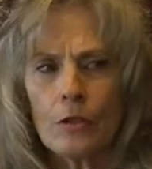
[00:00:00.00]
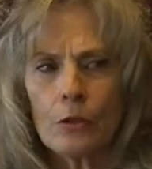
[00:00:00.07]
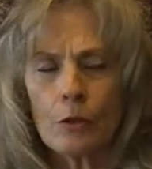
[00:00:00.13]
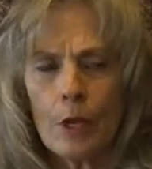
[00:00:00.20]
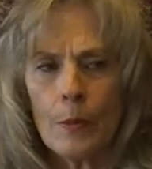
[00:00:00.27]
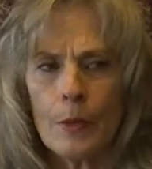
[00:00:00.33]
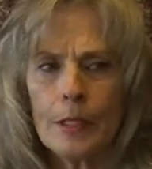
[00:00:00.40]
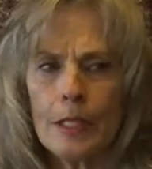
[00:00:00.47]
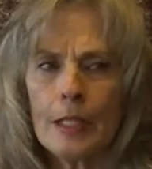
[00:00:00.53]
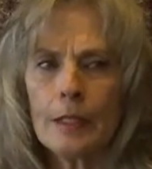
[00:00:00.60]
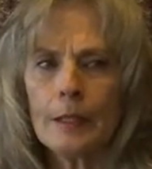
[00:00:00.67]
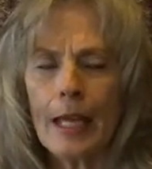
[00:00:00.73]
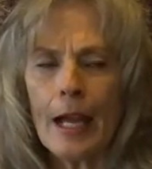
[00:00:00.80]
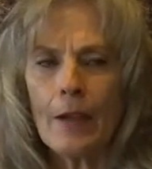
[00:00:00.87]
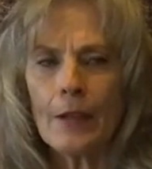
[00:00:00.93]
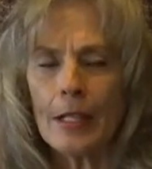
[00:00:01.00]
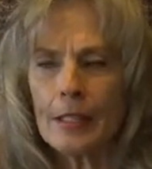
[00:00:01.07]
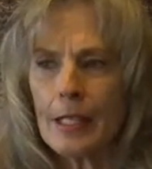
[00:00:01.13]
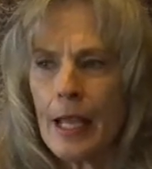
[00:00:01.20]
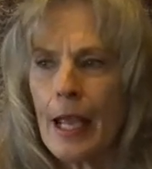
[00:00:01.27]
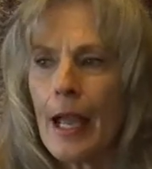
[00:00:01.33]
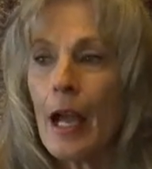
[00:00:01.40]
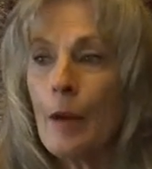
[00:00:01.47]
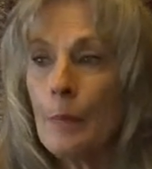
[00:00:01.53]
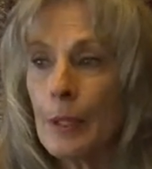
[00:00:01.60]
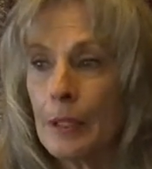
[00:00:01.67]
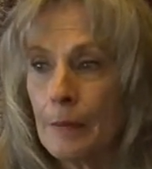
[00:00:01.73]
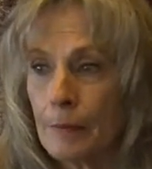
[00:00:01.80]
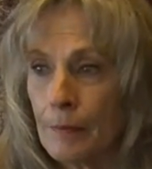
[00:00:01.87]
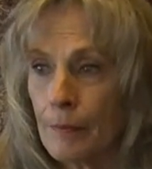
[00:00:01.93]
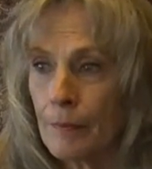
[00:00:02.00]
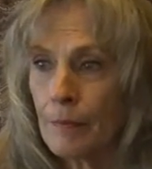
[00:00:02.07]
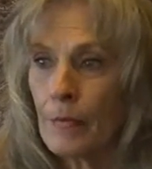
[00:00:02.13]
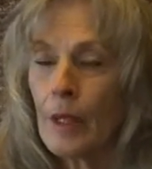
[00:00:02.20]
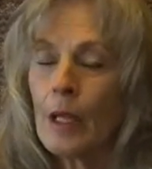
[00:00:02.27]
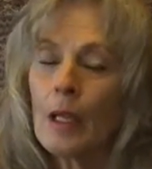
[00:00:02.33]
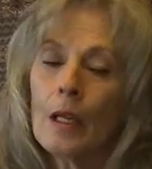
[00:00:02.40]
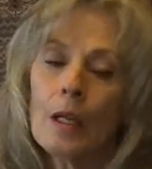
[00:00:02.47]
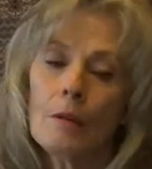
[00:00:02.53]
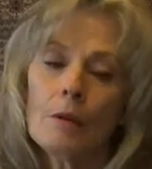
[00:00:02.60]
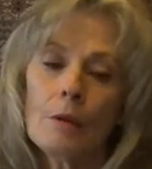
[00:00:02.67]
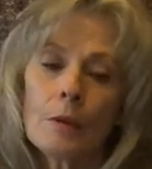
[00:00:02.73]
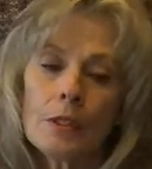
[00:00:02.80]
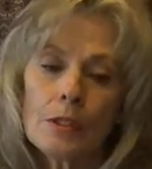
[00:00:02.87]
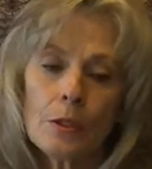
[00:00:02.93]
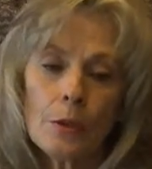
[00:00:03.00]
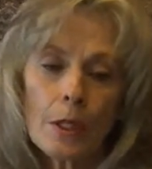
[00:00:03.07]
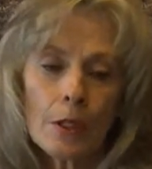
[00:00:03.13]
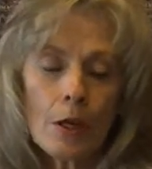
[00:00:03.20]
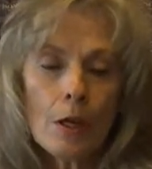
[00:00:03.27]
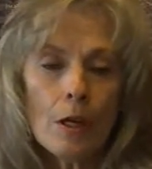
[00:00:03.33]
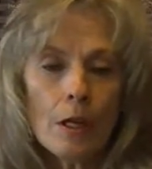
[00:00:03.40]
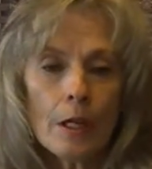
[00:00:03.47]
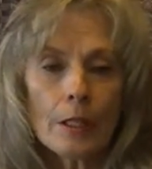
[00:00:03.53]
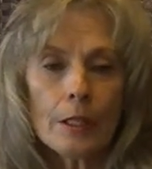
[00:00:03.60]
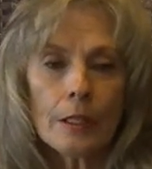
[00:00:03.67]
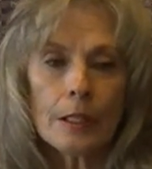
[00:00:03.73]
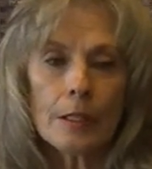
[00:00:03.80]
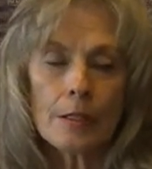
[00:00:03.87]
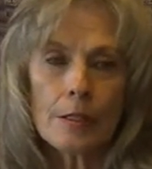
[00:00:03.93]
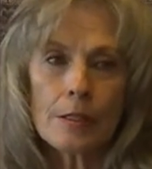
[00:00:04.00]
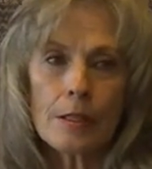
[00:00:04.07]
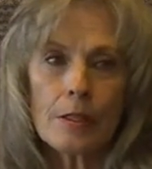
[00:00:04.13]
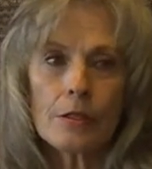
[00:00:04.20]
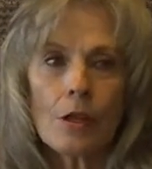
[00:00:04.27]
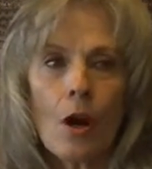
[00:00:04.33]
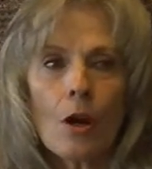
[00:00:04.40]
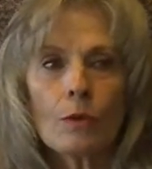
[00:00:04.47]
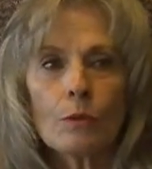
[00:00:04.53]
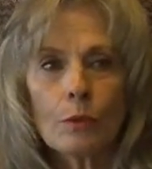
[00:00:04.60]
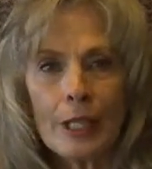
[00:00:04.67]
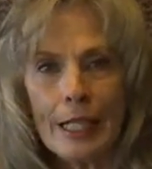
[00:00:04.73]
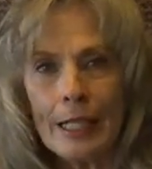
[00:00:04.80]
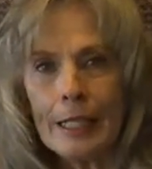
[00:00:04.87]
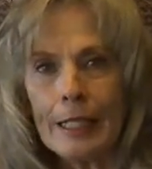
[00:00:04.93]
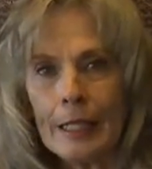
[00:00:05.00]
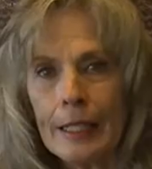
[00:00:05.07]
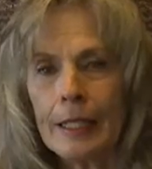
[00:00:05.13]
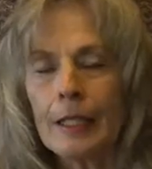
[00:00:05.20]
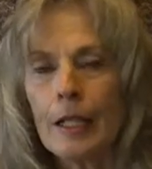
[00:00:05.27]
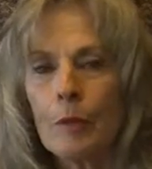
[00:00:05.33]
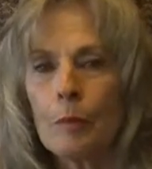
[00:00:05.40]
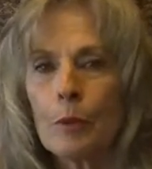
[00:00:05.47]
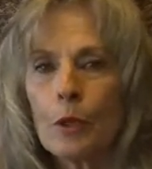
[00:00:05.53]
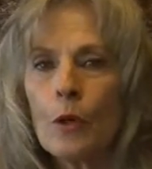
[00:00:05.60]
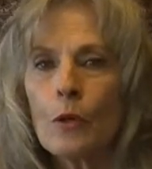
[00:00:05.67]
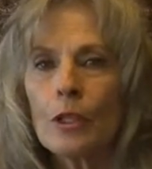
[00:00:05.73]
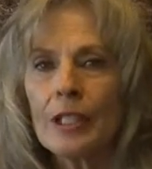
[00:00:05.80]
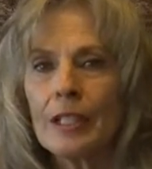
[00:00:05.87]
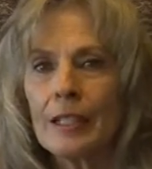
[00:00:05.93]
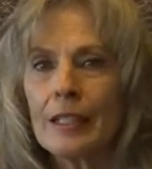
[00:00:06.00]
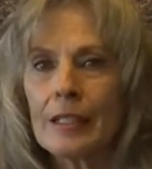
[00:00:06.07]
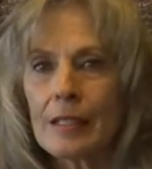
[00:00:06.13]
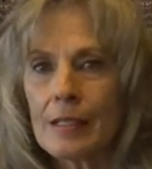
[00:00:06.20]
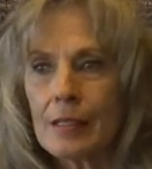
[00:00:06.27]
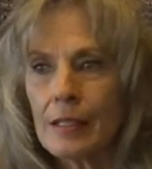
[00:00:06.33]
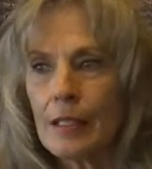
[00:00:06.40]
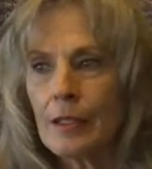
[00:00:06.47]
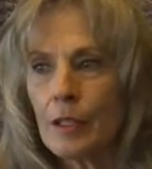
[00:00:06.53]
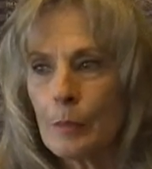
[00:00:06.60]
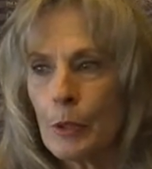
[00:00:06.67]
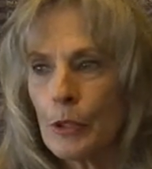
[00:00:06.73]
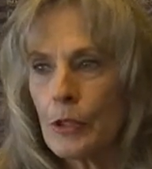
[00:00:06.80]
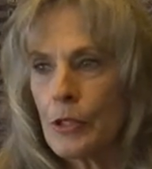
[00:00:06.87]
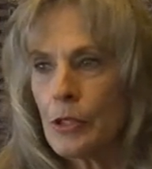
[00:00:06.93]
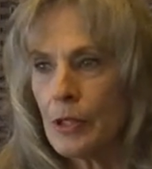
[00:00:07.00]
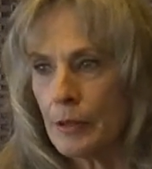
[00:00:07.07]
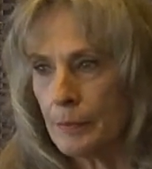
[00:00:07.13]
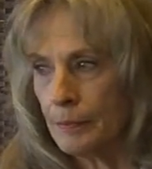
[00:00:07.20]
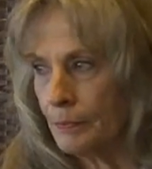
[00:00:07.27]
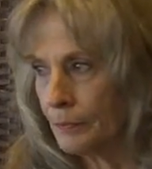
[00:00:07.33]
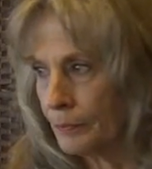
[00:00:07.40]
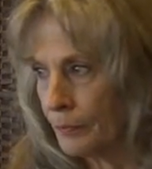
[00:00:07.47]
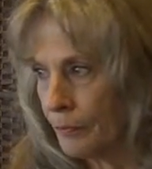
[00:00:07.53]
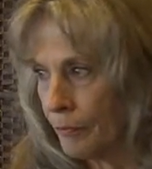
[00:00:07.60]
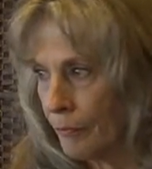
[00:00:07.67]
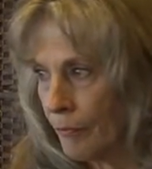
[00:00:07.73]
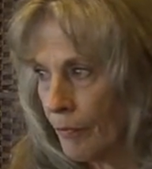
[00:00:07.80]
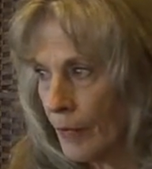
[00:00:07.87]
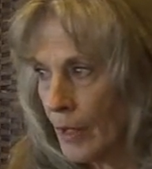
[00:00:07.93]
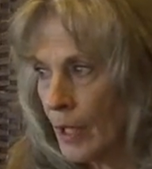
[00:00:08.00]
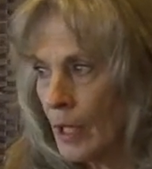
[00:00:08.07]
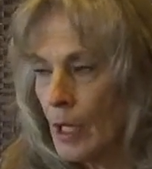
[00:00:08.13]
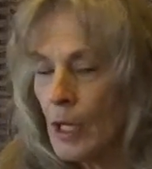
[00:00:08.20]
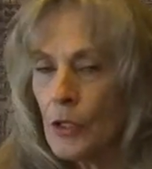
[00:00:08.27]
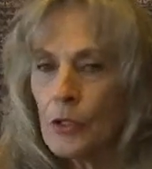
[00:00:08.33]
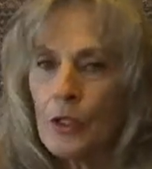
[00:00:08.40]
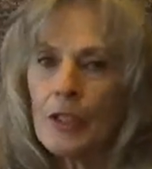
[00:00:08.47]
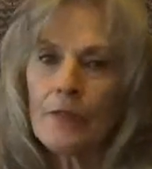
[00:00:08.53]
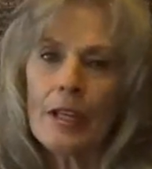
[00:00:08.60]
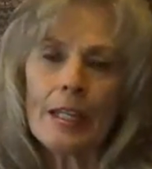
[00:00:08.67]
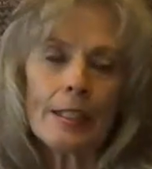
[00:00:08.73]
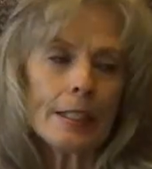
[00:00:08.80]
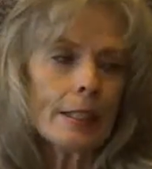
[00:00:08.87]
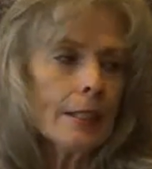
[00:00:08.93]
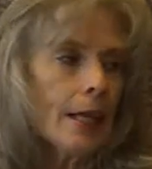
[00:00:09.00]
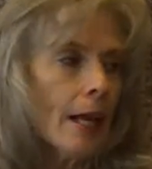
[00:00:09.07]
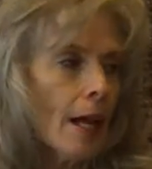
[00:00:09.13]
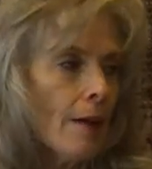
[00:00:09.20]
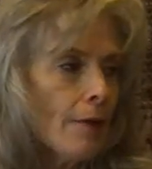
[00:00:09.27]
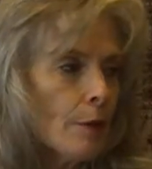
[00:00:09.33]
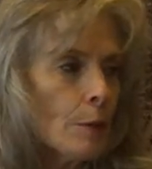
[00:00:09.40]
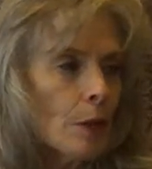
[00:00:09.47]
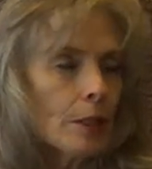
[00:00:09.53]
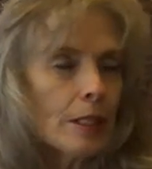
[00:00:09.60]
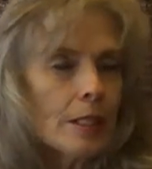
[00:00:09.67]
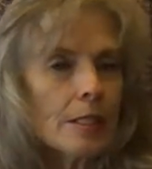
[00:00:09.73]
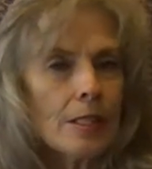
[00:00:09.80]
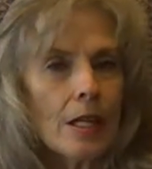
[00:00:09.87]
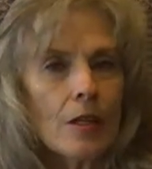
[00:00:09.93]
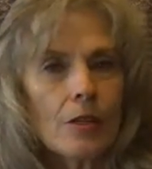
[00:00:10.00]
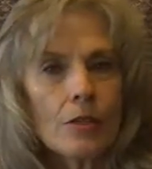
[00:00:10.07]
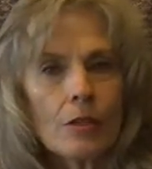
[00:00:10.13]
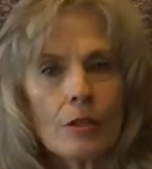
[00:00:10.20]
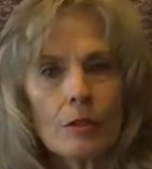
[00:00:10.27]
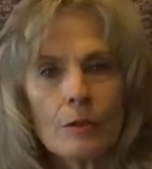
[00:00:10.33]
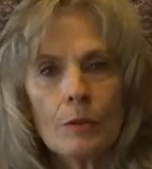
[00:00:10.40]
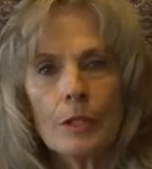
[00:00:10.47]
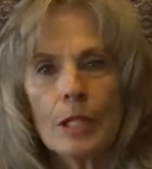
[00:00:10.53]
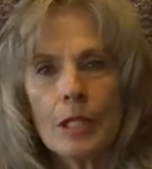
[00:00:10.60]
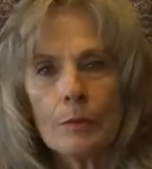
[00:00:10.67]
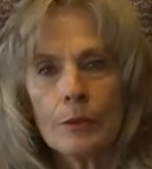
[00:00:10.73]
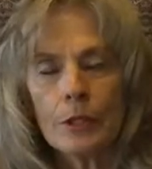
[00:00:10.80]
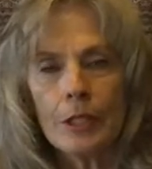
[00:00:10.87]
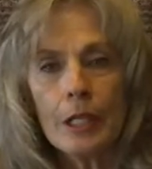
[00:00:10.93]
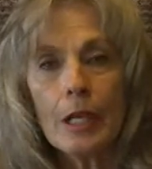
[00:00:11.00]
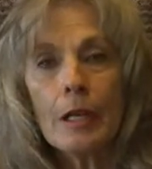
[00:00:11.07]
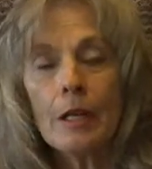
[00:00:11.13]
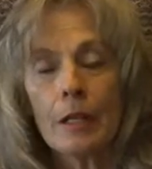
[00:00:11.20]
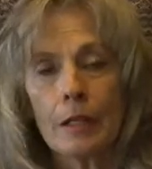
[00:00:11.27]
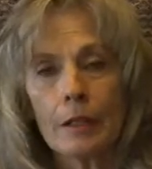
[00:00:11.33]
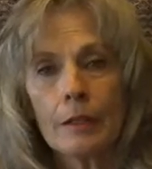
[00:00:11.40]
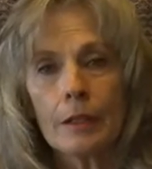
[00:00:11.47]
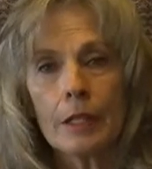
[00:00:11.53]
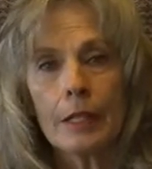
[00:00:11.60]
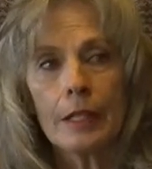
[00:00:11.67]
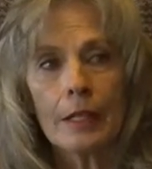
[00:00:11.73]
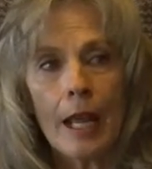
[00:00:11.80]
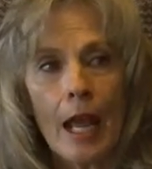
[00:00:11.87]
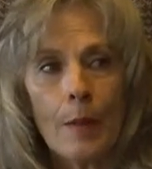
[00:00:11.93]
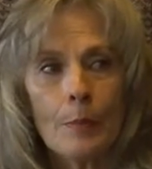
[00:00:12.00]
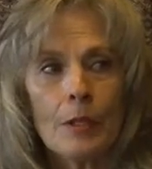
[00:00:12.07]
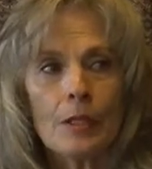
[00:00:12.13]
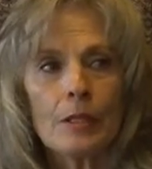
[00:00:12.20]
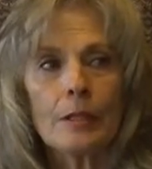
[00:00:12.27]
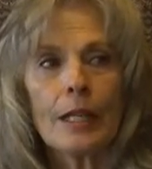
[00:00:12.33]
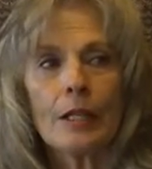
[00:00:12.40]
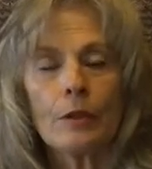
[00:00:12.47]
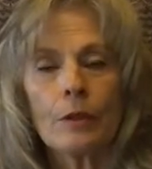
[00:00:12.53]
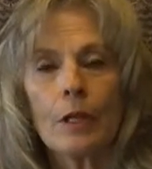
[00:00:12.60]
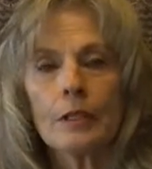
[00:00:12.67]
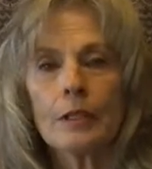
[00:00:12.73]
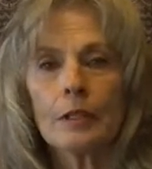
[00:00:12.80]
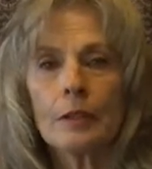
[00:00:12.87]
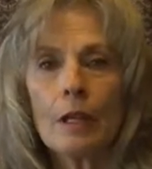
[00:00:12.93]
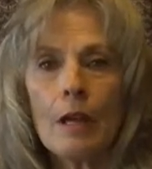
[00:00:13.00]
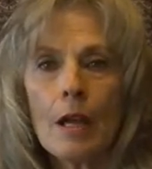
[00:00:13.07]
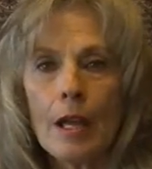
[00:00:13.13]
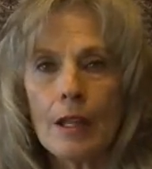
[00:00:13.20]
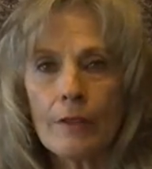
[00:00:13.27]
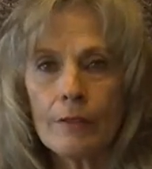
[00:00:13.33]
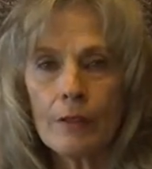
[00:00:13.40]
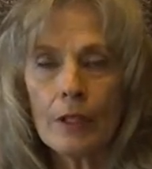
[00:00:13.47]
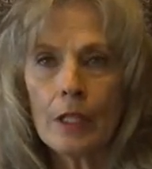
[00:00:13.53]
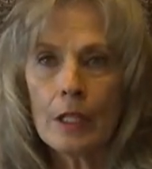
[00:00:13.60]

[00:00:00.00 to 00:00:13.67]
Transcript: so why would they allow that to happen? Well, what's going on is there's already a brokenness in the person. So if they didn't have a molestation when they were young, and it happens later on in life,